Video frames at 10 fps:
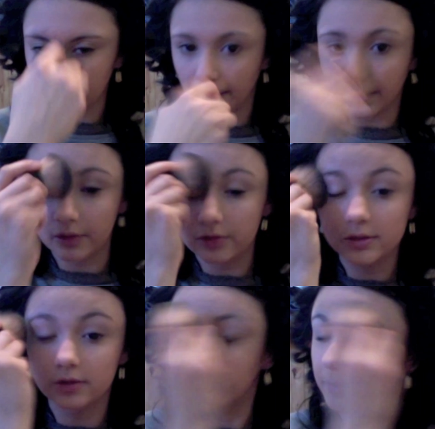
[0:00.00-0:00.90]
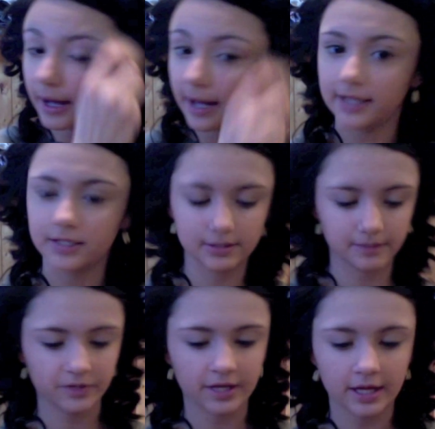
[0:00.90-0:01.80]
my nose and over my eyes.
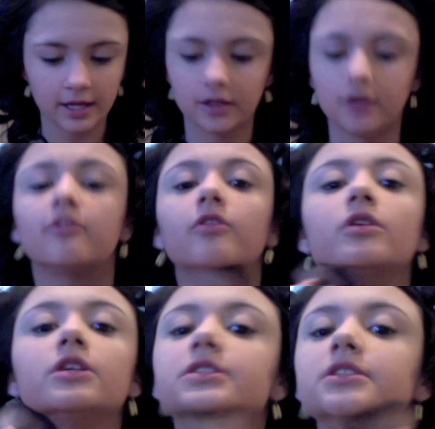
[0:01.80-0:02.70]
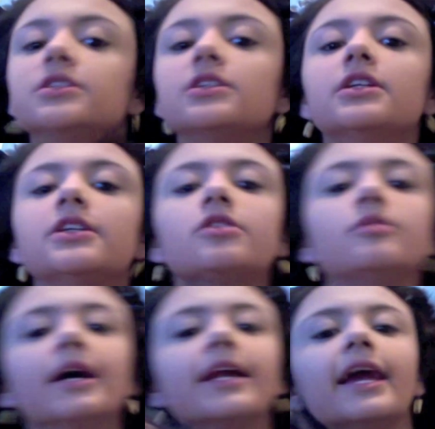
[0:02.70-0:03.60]
And of course, I do
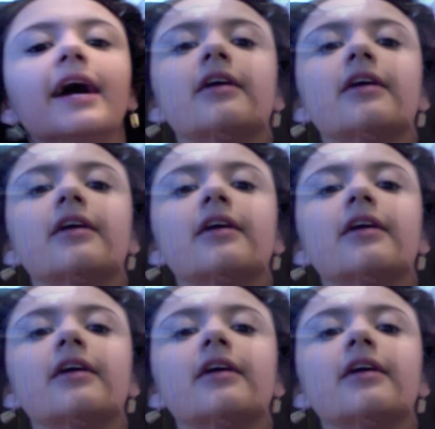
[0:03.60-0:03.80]
my neck.